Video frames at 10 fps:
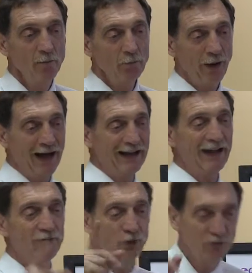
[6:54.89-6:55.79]
But
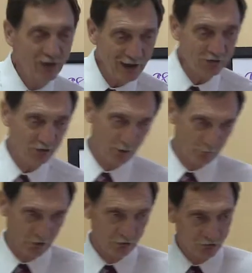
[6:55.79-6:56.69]
if you teach
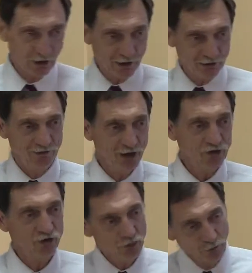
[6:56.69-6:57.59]
something, study it and
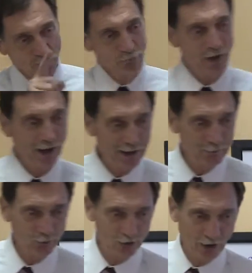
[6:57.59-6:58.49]
teach it, you remember
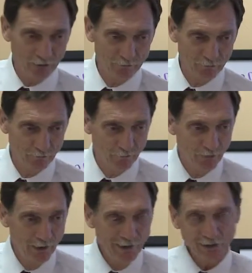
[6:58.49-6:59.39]
80%.
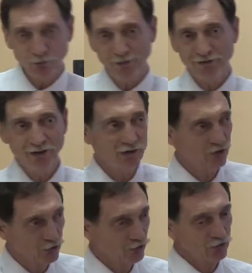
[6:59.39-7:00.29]
That's why the
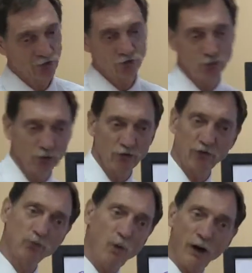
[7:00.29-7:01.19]
teacher looks at the student and
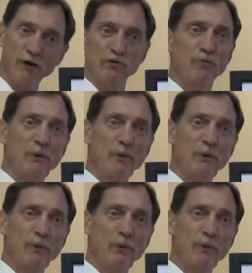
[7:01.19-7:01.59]
says, why don't you